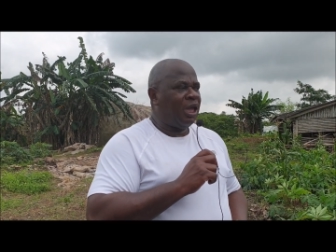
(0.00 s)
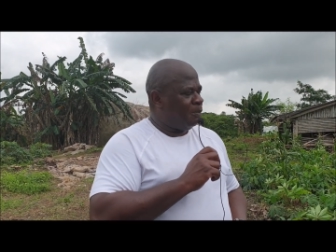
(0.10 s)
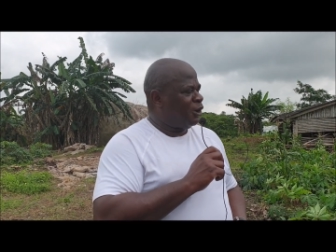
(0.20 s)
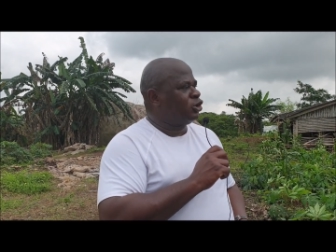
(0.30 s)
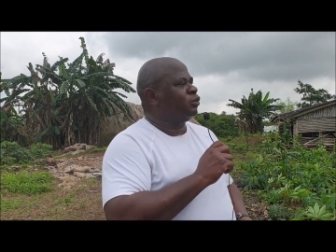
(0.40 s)

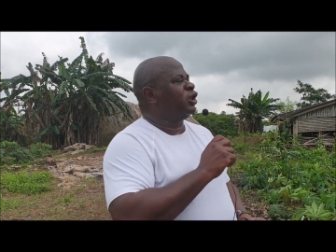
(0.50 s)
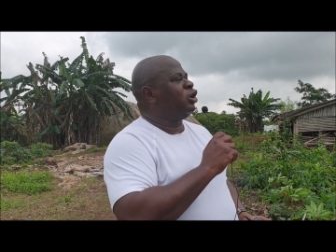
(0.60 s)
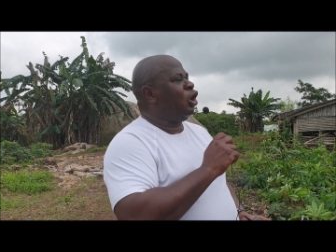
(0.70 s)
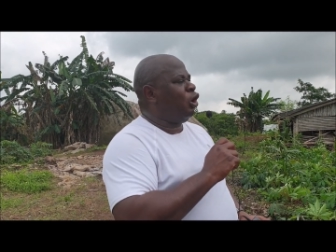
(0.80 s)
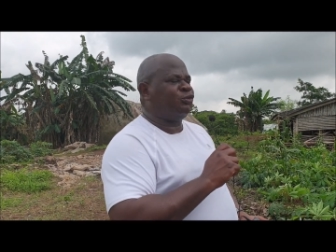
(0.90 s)
Because of the
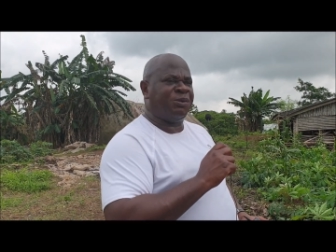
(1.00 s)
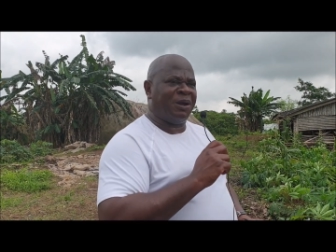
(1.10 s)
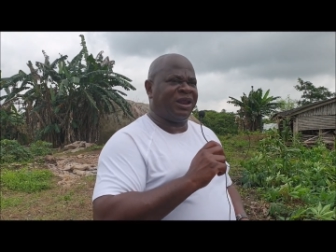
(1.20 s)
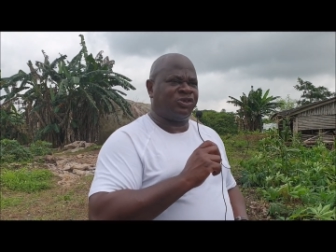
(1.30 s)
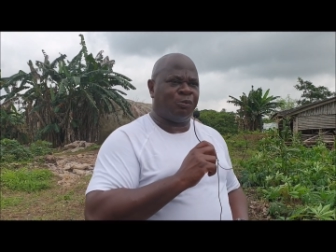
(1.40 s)
law of
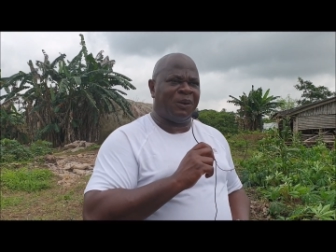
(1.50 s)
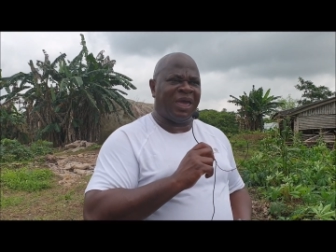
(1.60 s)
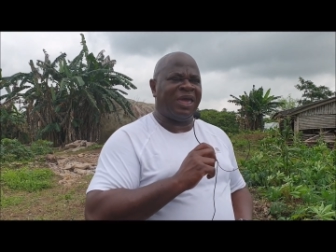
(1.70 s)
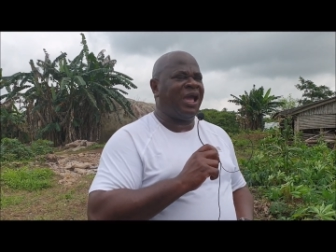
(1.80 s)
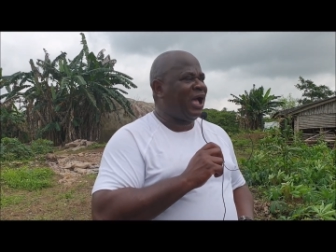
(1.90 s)
demand and supply.
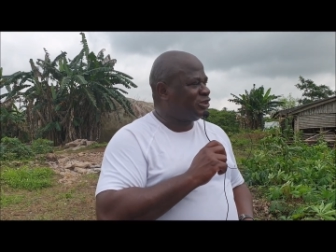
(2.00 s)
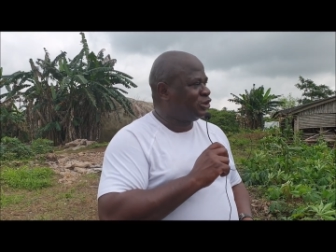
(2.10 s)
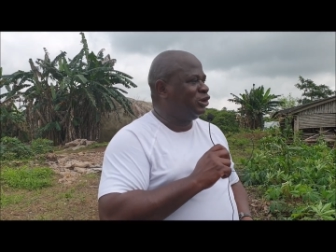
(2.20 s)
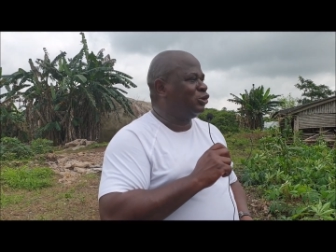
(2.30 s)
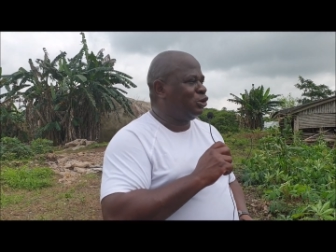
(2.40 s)
It has
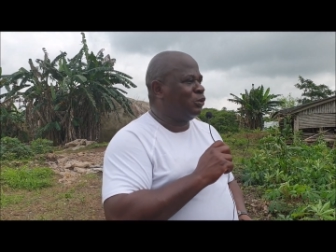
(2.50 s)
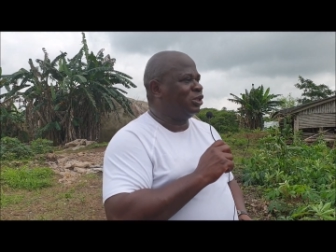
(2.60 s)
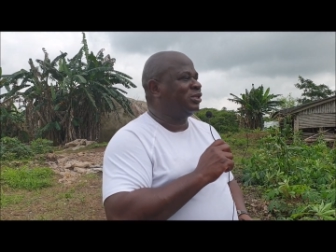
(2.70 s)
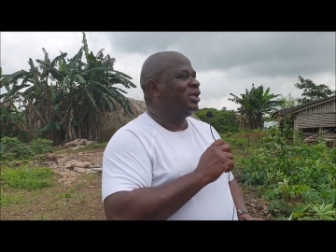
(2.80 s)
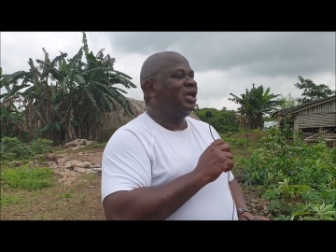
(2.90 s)
something to do
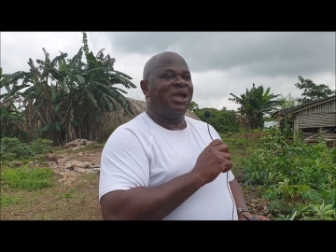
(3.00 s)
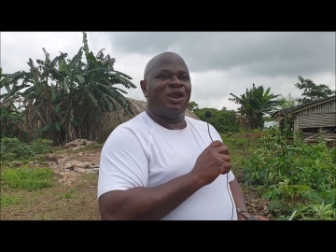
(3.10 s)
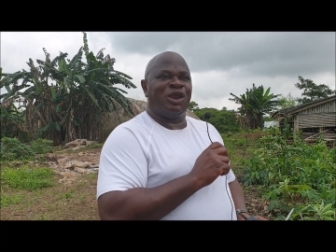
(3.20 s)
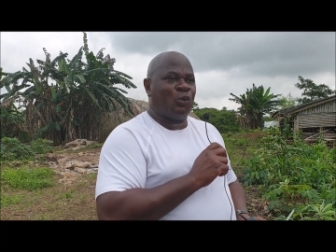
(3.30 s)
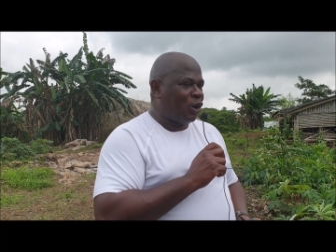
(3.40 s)
with
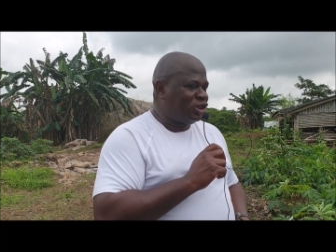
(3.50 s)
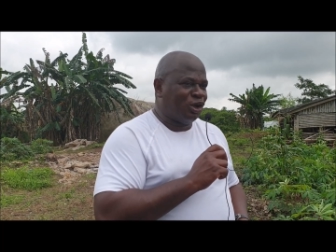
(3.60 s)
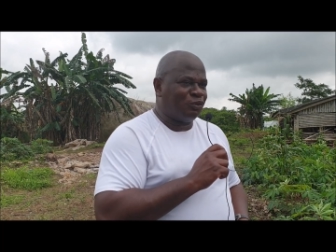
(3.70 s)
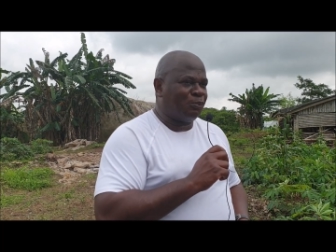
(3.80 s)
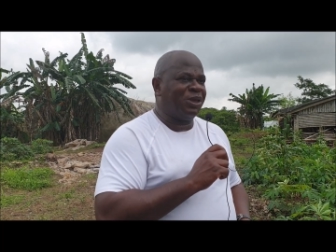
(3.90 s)
the quality
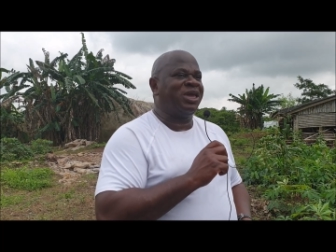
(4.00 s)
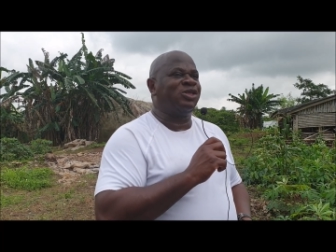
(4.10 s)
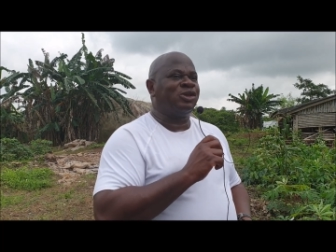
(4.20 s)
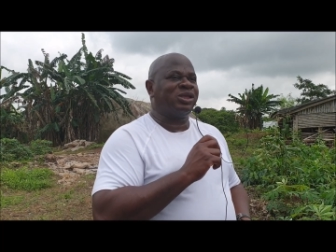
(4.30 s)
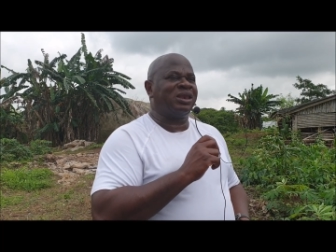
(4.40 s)
of the pig. It
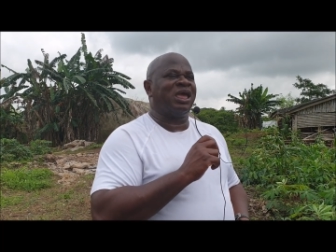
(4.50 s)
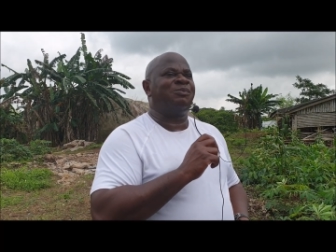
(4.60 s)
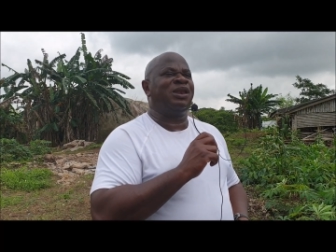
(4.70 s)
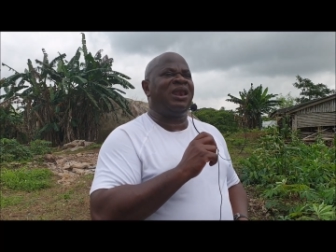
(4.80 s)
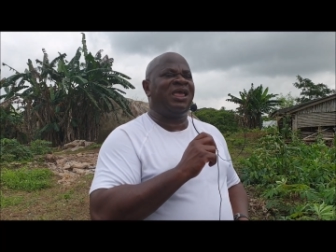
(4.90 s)
just, there'll
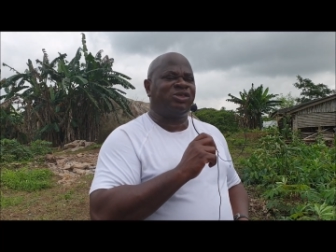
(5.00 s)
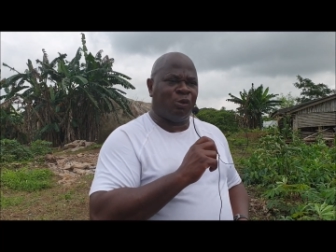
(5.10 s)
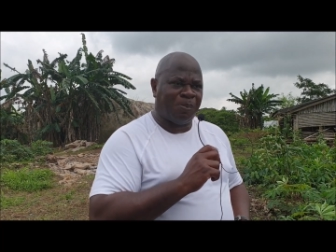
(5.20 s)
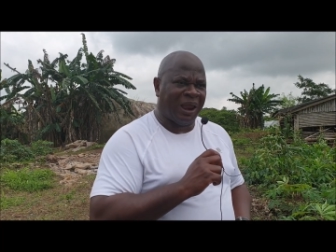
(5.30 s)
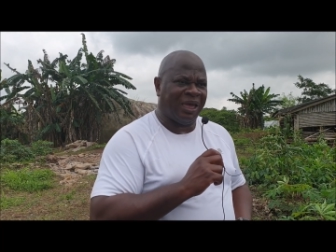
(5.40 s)
be less
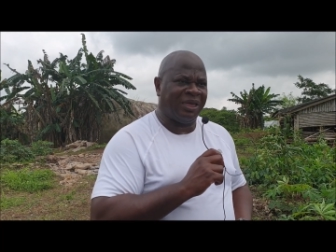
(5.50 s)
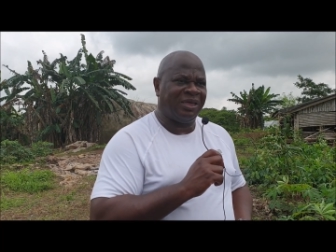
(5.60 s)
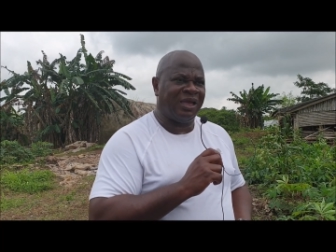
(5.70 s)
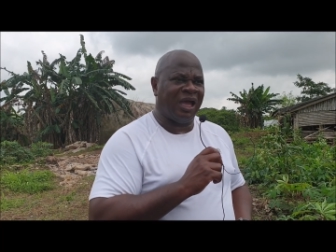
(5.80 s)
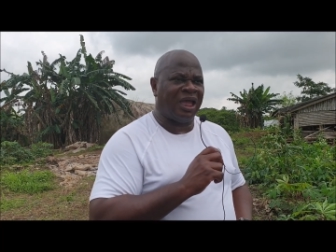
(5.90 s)
supply
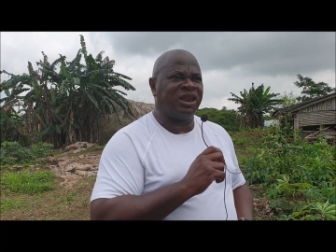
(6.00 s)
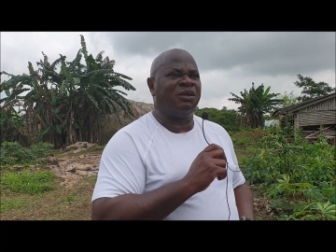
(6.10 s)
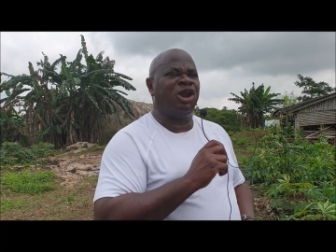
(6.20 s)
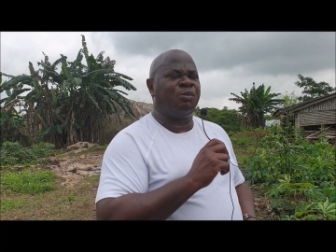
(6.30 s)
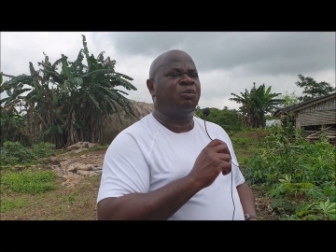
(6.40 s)
and there
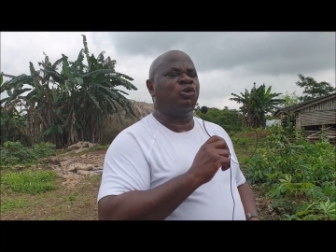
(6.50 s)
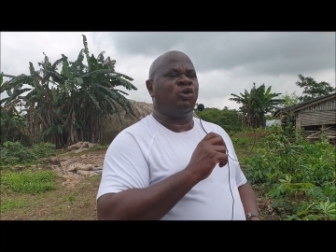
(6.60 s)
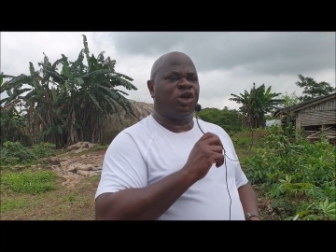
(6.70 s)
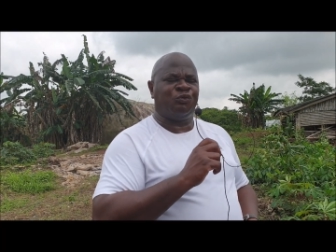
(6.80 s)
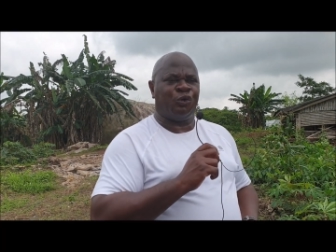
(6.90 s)
are a lot of people
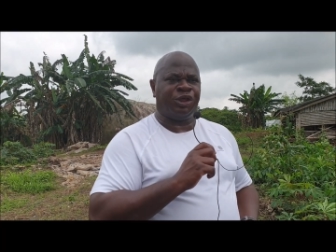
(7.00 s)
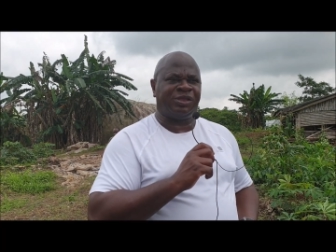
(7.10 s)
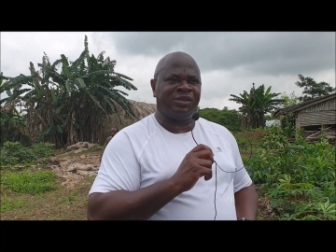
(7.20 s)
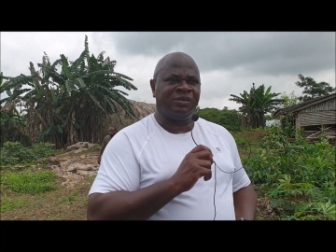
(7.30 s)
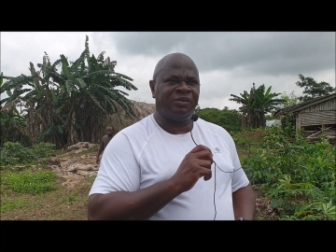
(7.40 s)
looking for it.